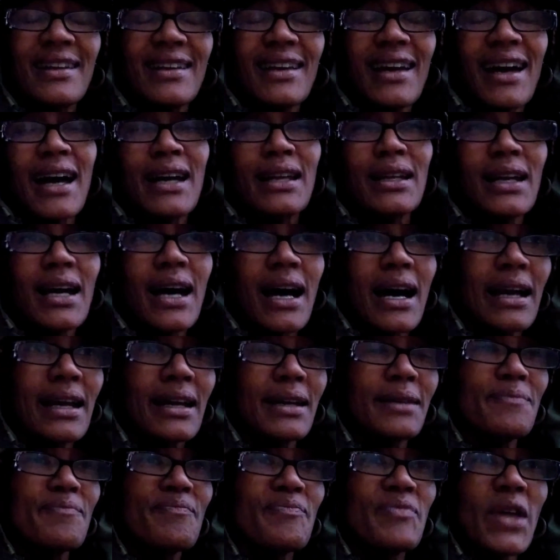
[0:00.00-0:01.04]

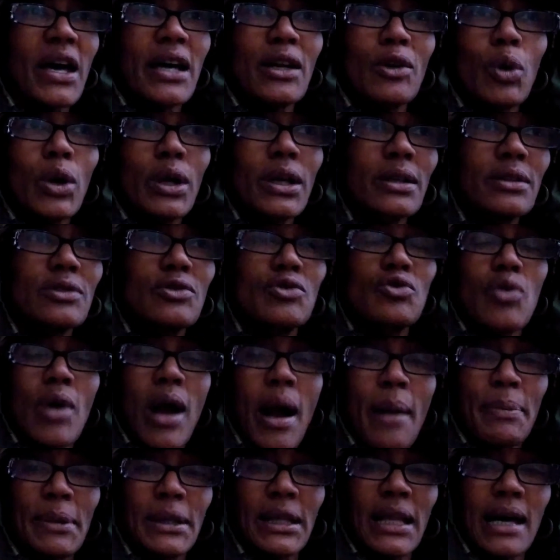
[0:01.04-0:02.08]
I don't want to
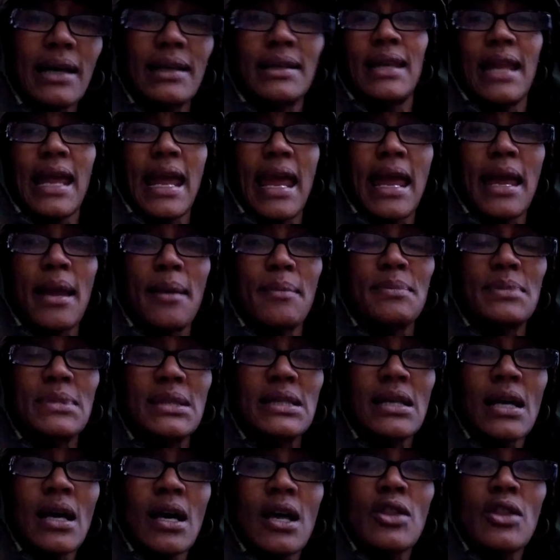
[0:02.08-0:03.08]
drop a lot of names.